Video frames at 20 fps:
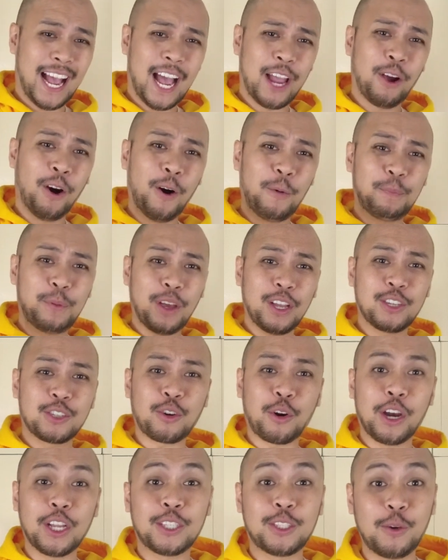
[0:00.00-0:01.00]
I hope you
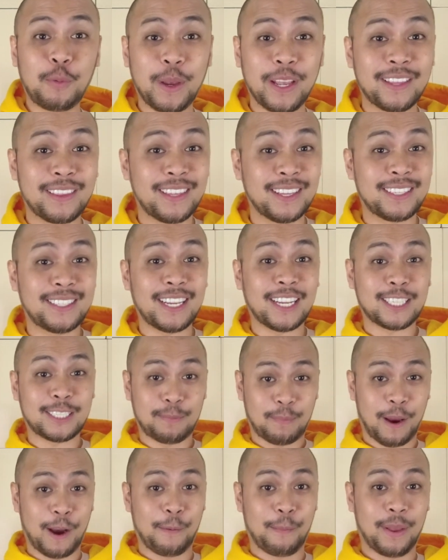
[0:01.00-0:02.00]
enjoyed doing this
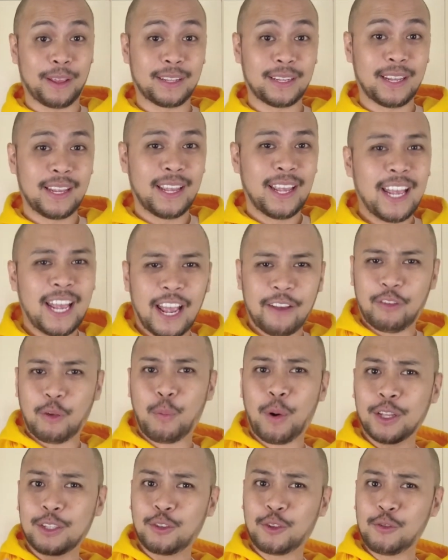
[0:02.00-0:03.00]
experiment. If
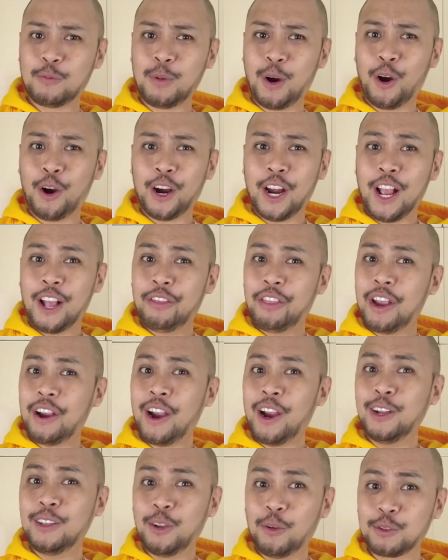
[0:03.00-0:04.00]
you want to do more,
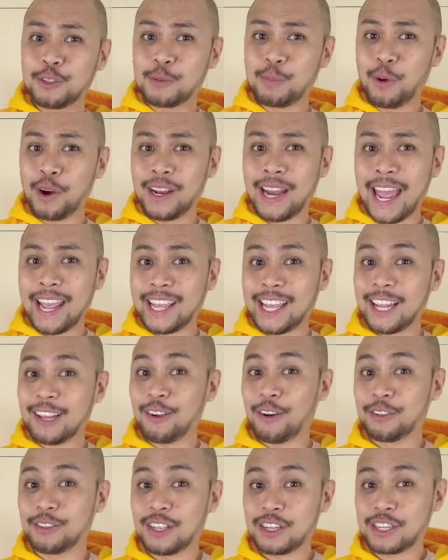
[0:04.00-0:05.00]
there are loads more like it
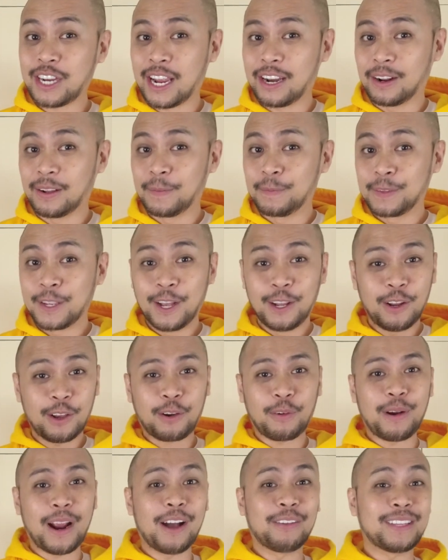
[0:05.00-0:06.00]
on the channel.
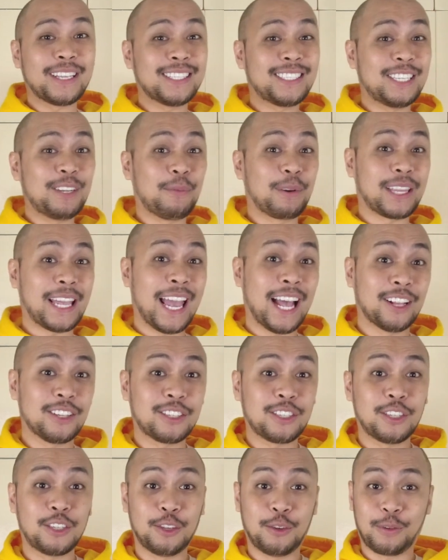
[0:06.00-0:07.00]
Look around and see what
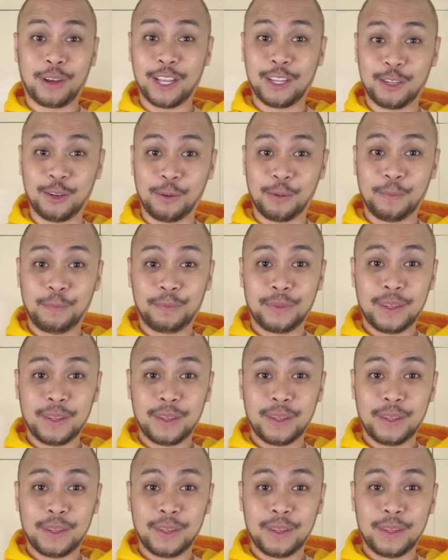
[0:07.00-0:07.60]
else you can do.